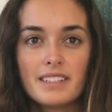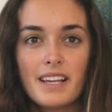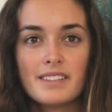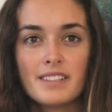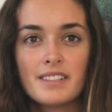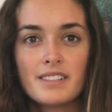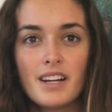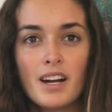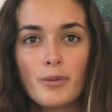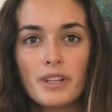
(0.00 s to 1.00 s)
cases
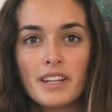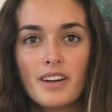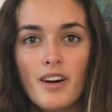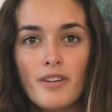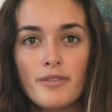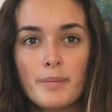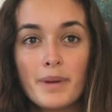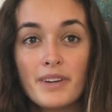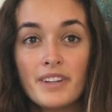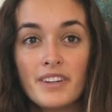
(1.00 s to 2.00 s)
are what they call
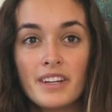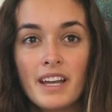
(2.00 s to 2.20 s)
familial